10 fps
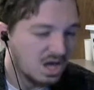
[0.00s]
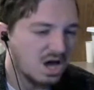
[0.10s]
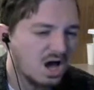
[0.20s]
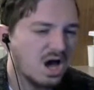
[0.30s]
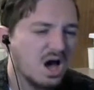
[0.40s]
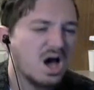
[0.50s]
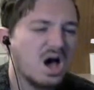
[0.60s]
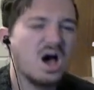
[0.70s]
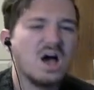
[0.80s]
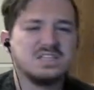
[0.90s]

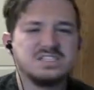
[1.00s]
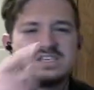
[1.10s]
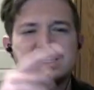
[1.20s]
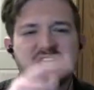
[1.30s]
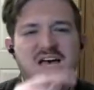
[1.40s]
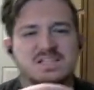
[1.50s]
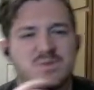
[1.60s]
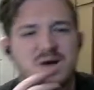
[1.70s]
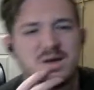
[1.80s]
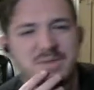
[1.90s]
Ah, oh, see, that's
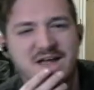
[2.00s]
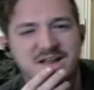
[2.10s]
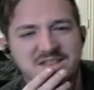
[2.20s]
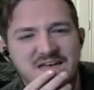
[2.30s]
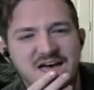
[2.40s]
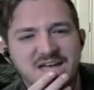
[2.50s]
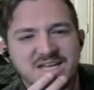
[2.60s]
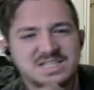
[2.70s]
why I'm bad at that.